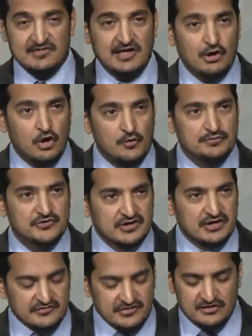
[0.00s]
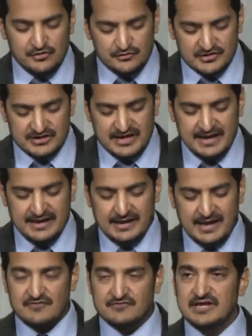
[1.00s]
and as I hope to convince you
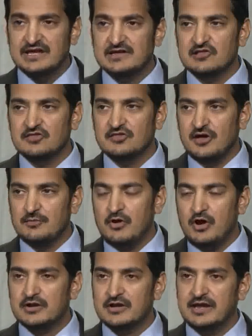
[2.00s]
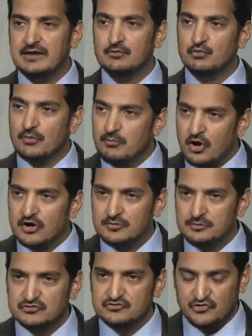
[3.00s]
today, have taken some on a
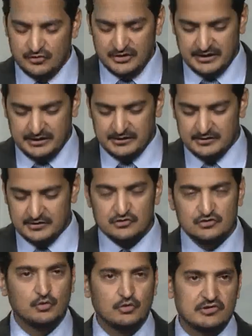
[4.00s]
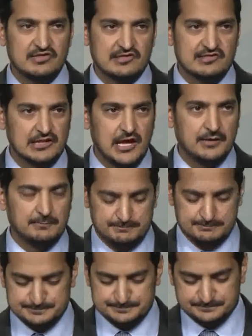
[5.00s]
remarkable journey towards
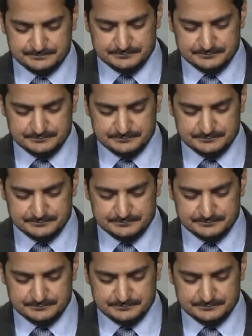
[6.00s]
Islam.